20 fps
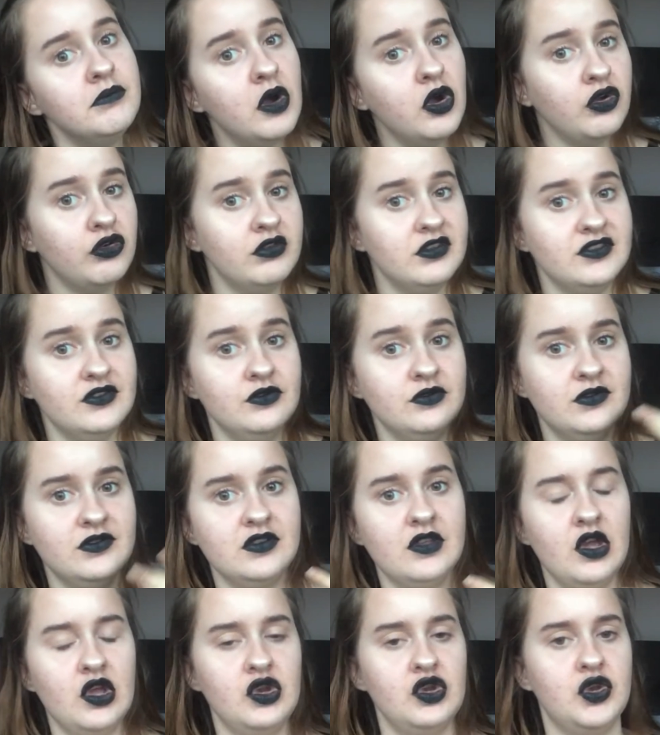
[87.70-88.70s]
mock
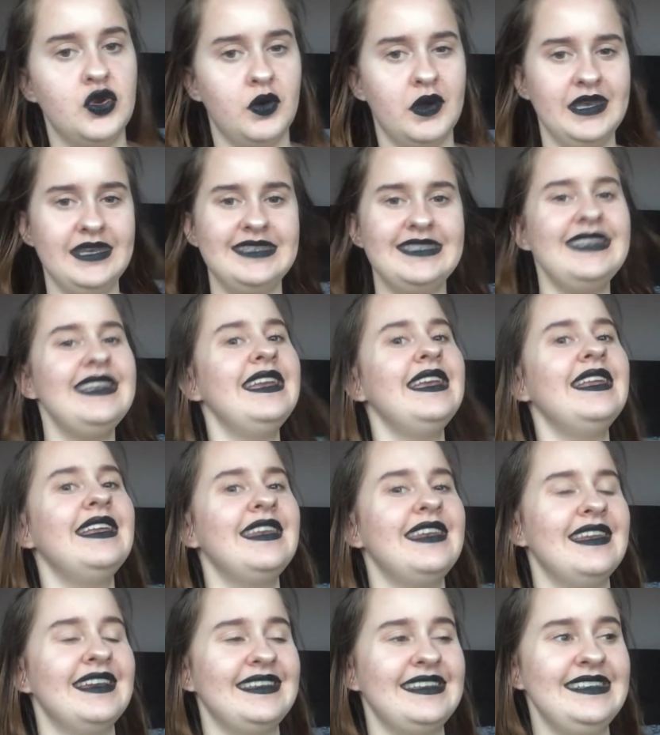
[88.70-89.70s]
results twenty
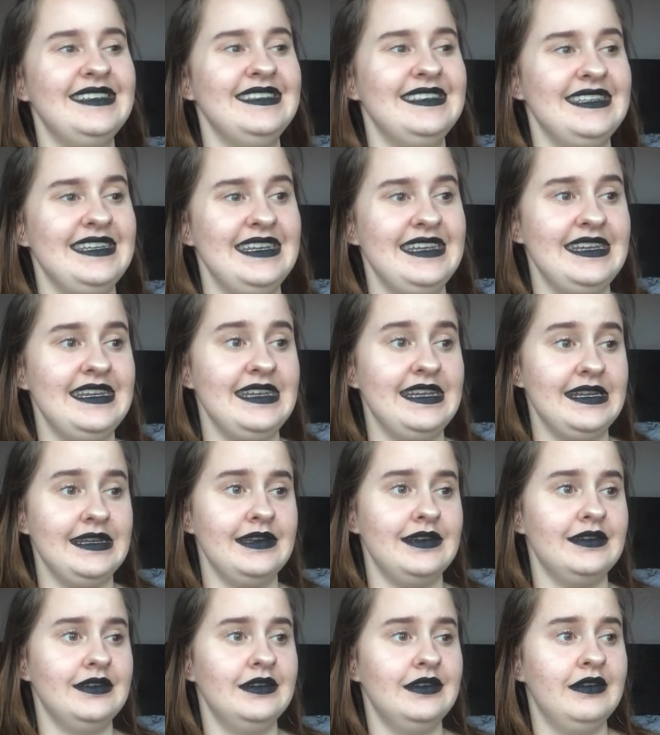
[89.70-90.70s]

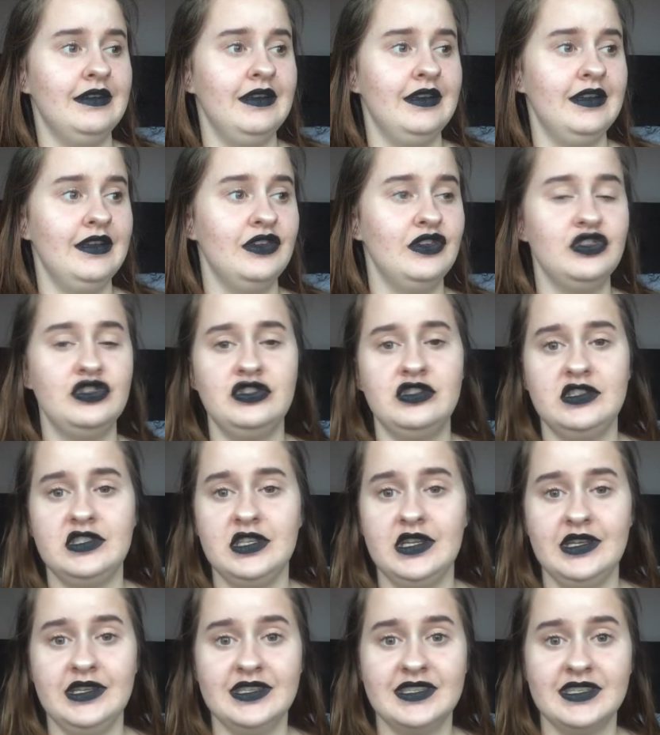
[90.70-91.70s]
nineteen.
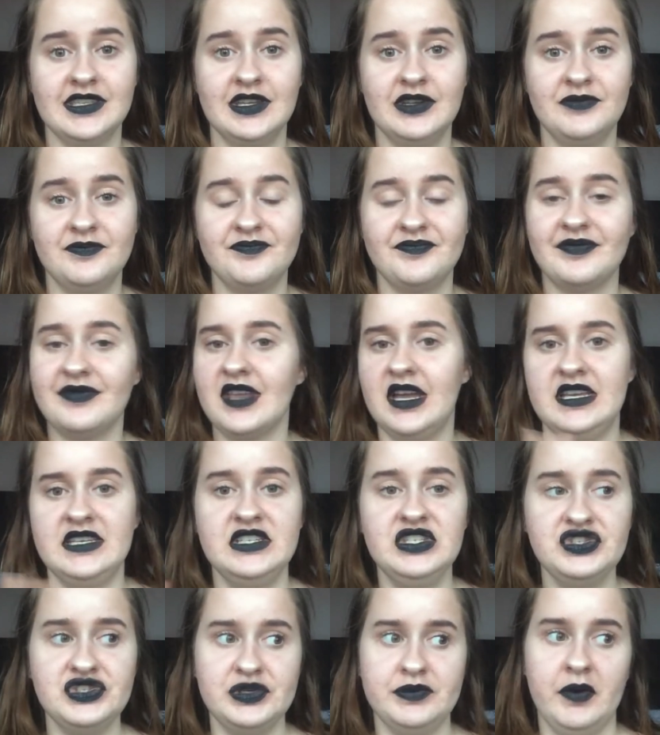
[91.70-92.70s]
Jeez, I
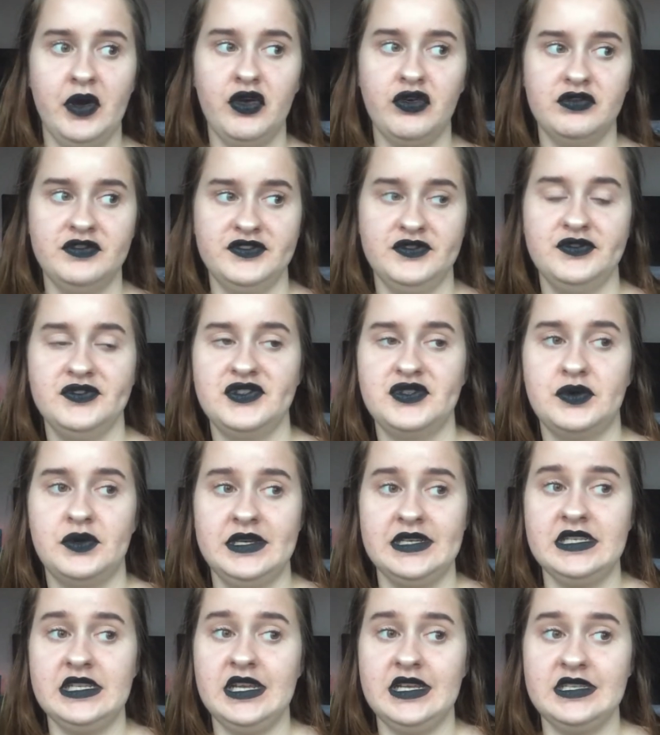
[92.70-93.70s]
didn't do mock results
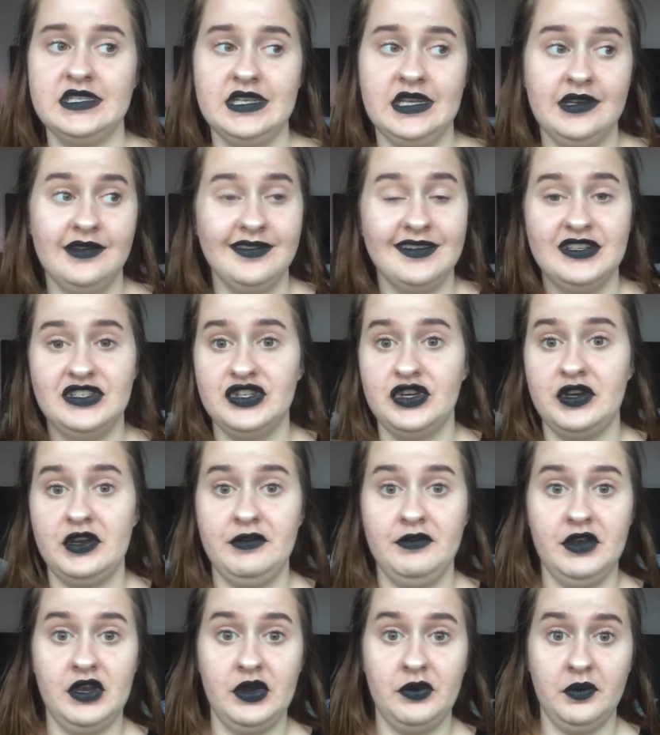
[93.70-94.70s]
twenty eighteen. I don't
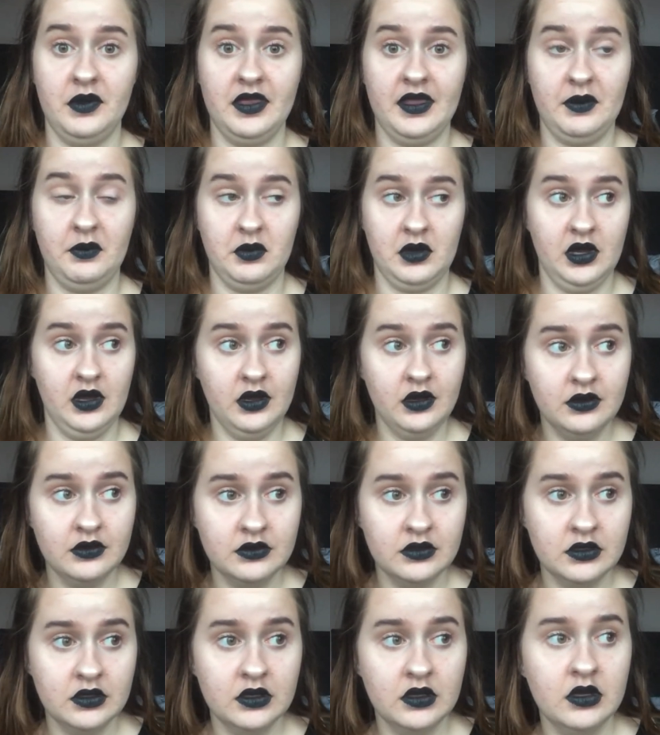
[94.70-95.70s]
even know what they were.
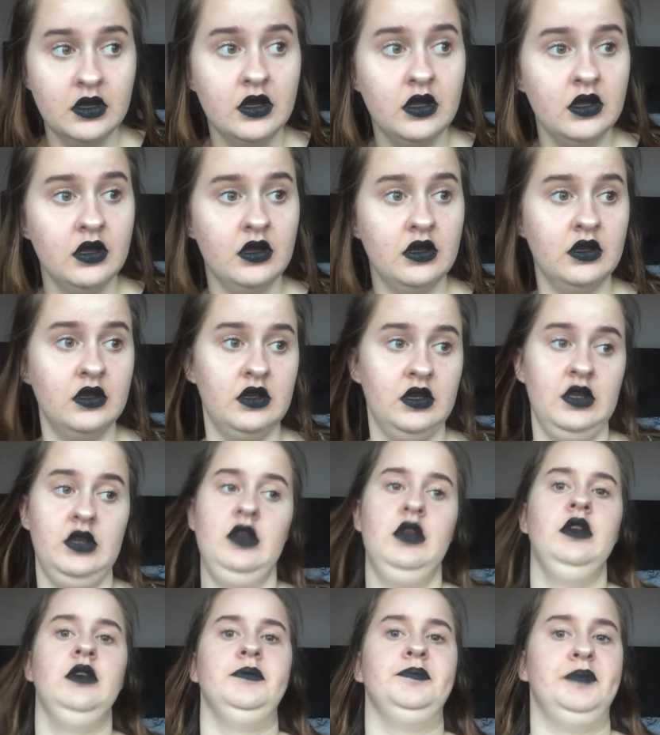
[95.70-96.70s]

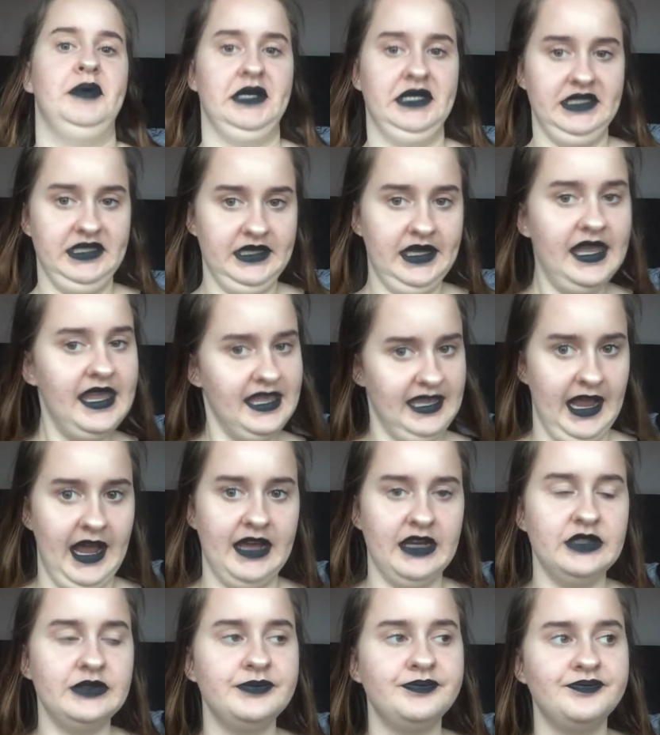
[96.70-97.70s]
But yeah.
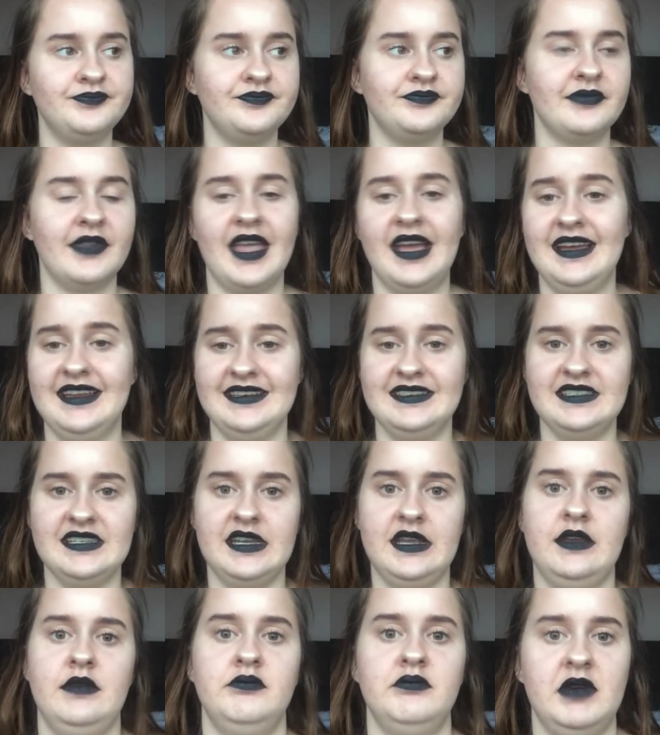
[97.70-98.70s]
And
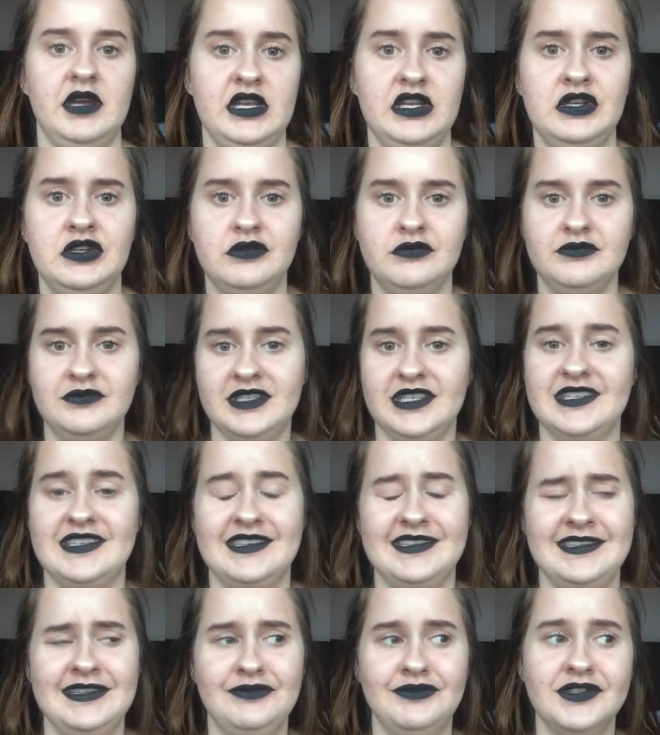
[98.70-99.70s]
in my G C
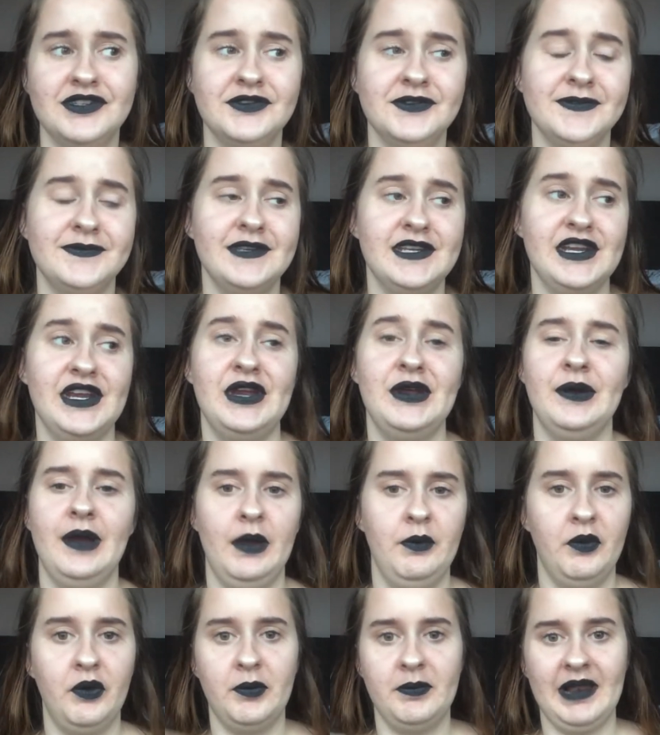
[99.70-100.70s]
S E results video,
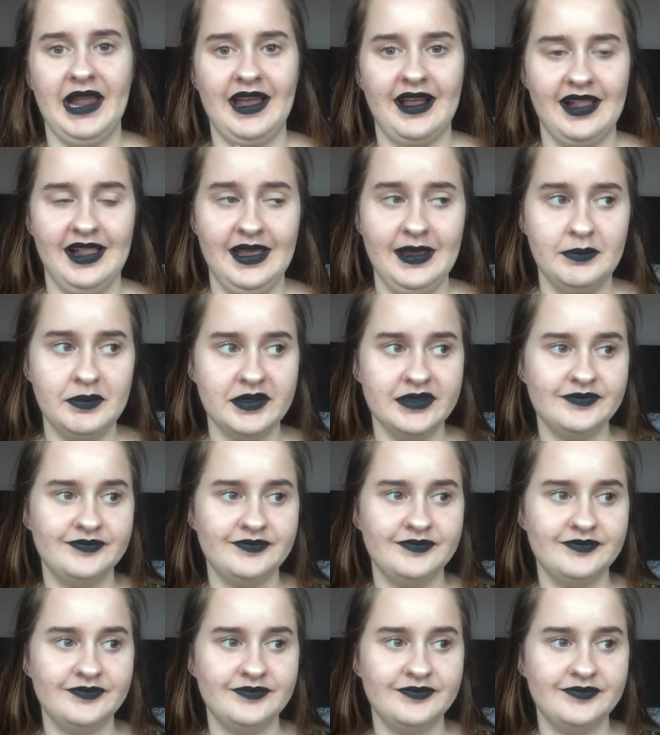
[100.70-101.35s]
I wore a black lip.